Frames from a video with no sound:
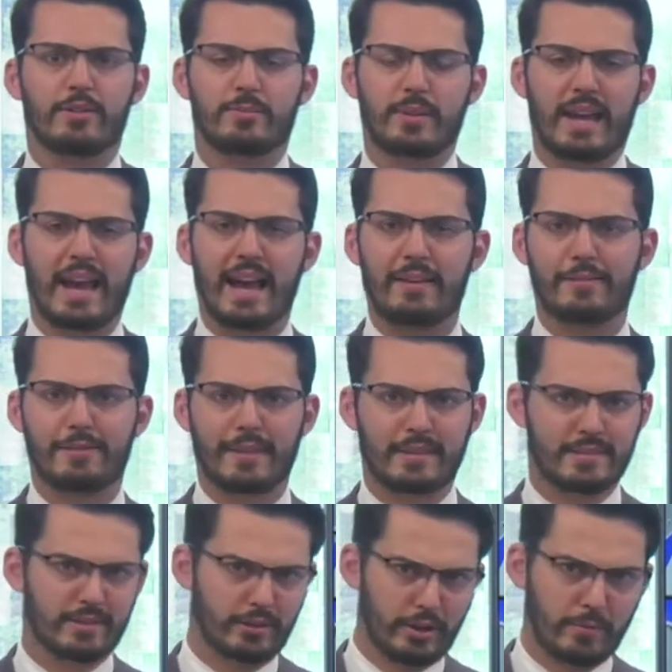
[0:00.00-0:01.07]
we have
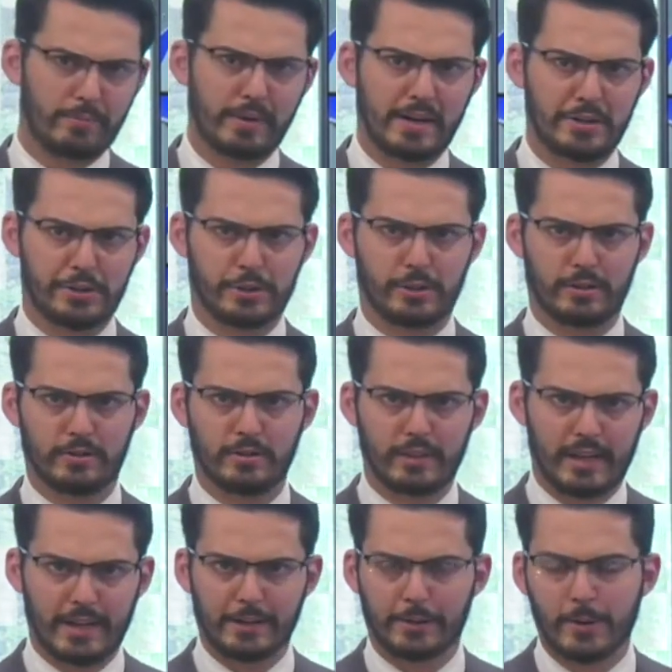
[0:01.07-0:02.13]
this low pressure
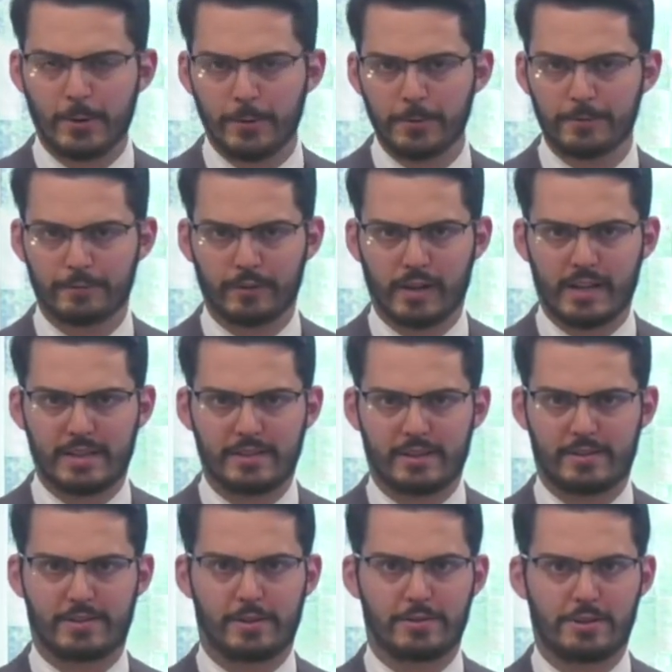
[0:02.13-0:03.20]
and cold front
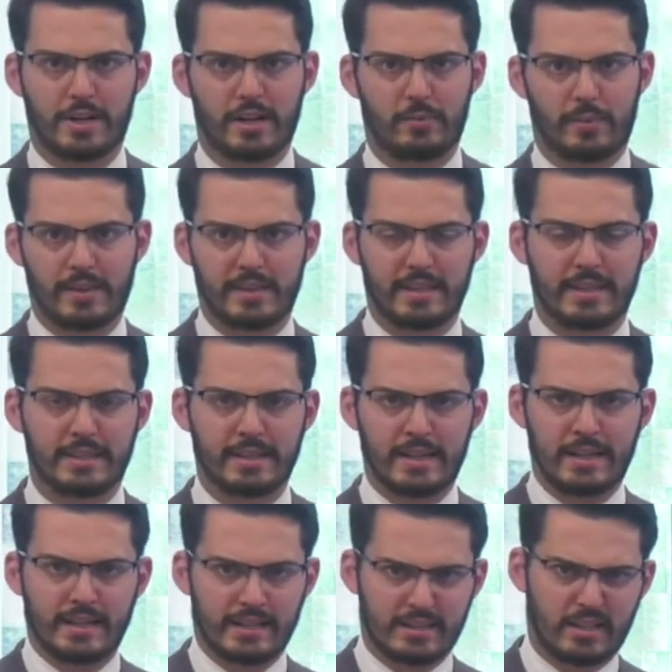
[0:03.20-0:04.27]
associated with it.
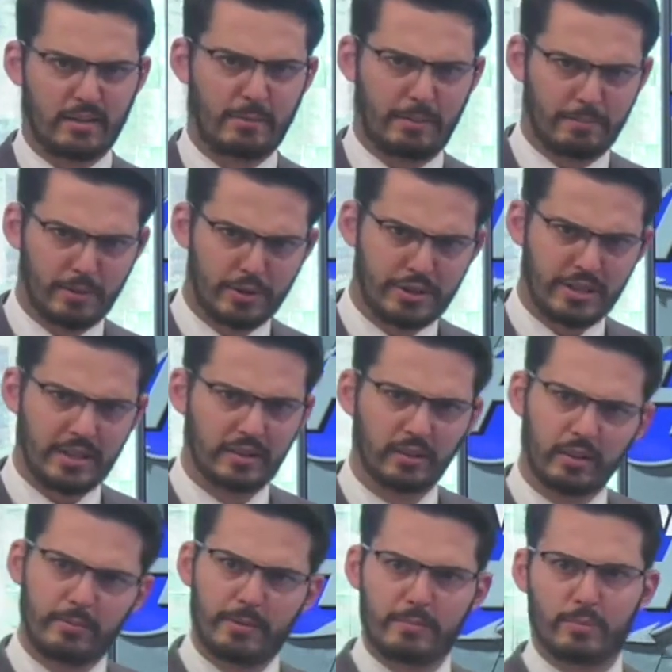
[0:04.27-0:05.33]
It's going to be pushing a
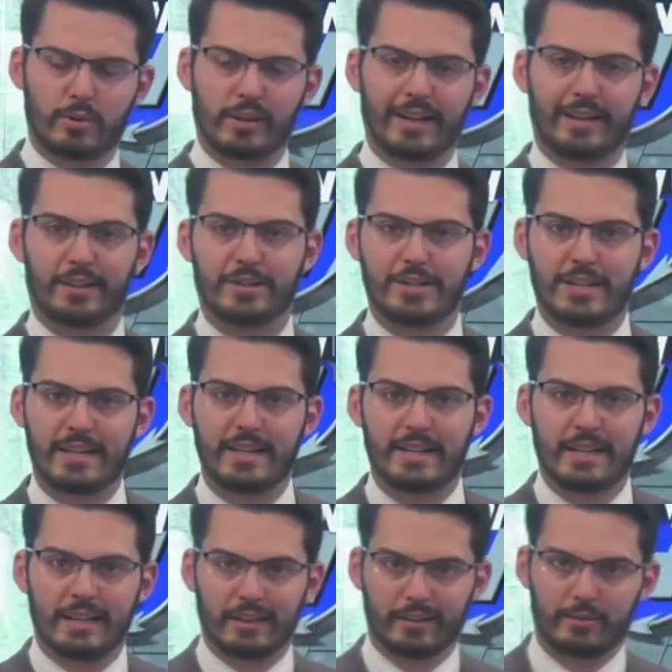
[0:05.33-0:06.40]
little bit more energy,
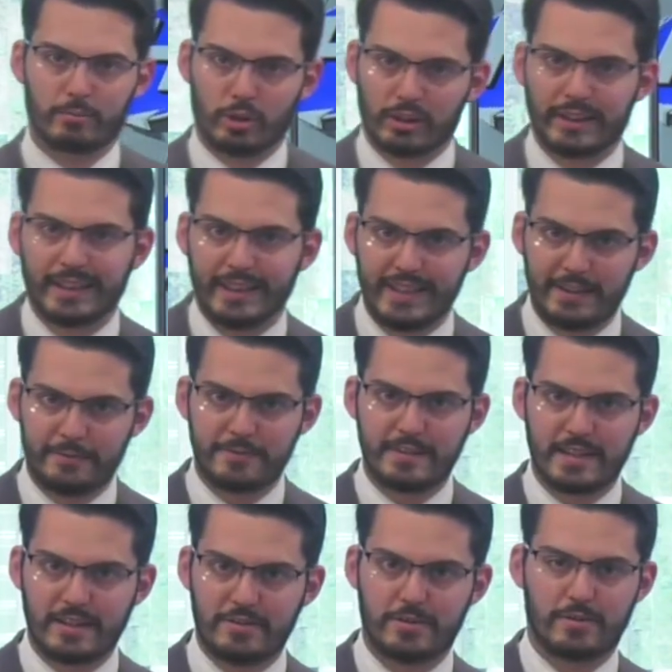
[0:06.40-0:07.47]
a little more lift
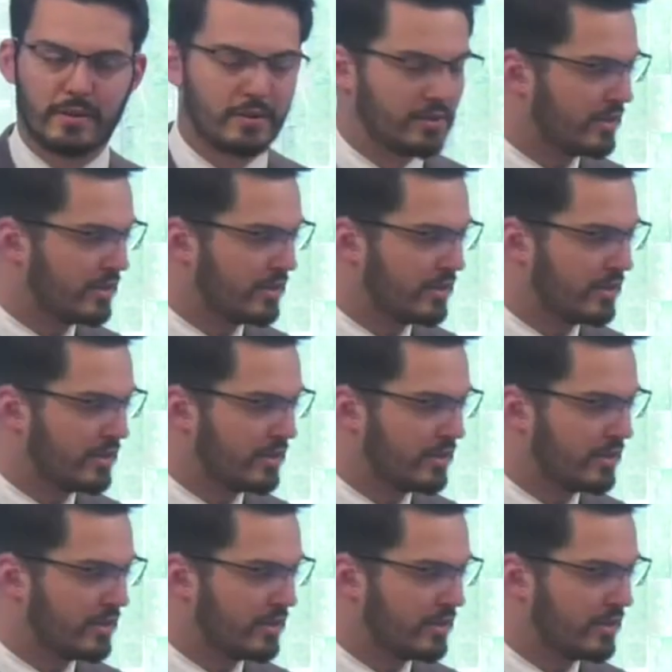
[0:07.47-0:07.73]
into those